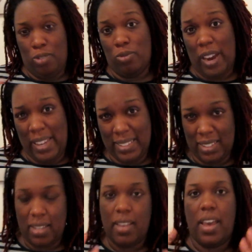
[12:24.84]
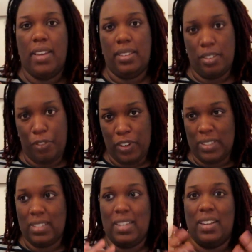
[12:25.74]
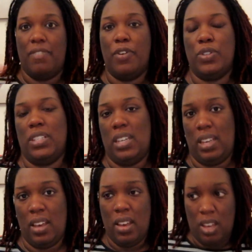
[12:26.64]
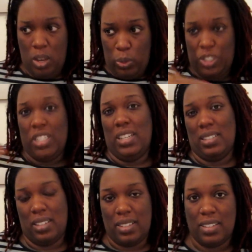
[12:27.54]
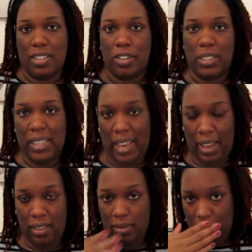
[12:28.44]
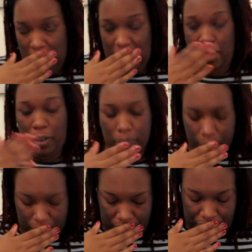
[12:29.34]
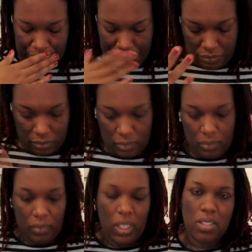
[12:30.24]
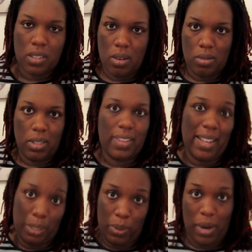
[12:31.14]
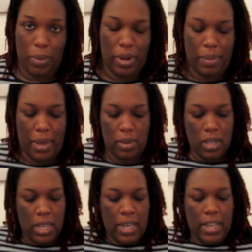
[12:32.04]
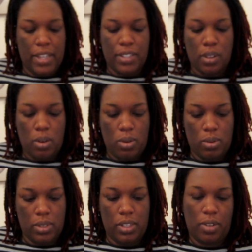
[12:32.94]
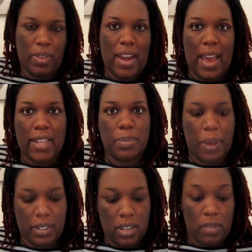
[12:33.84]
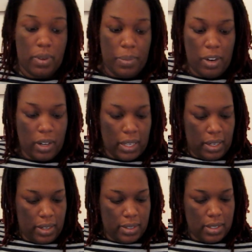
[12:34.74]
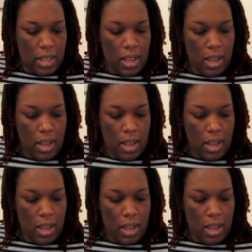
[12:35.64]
race and difference and diversity, which she doesn't necessarily get here. So that's what I worry about. So, that aspect of Americanness.